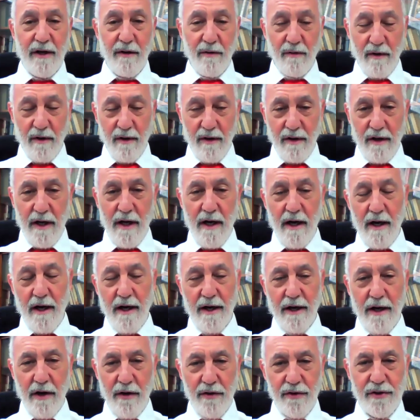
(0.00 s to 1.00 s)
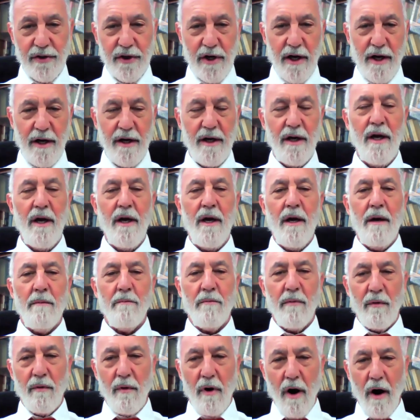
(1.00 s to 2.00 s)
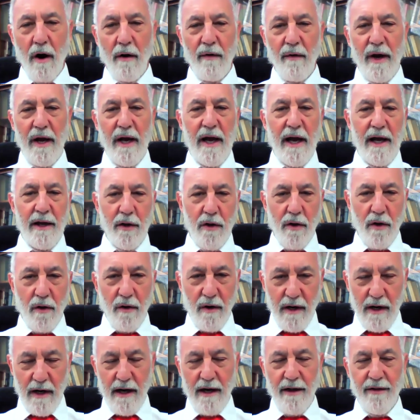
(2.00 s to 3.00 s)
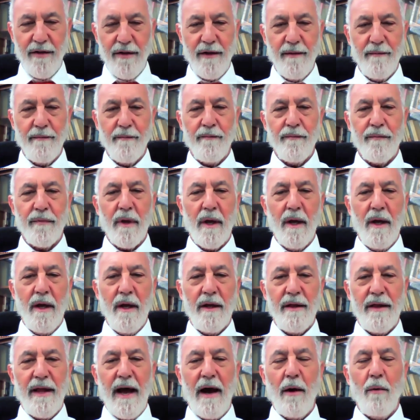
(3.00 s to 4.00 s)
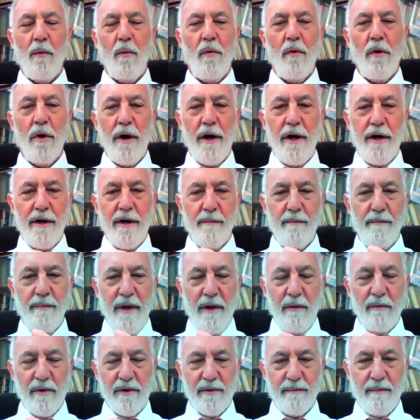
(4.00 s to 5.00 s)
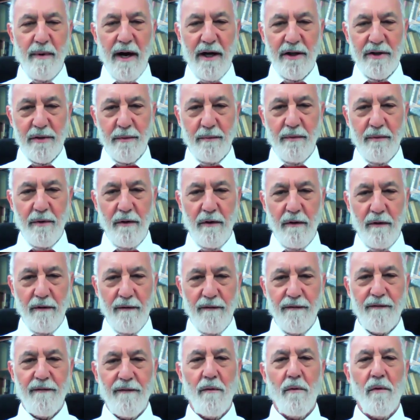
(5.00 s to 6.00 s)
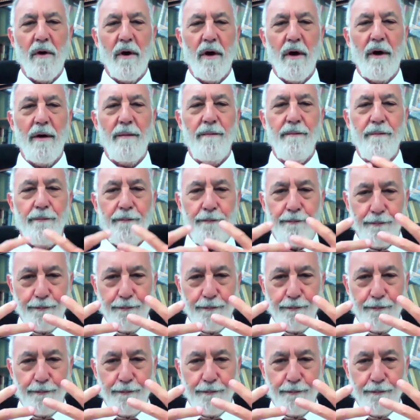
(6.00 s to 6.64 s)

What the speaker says: Gershon, Merari, and Kohath, that would be responsible for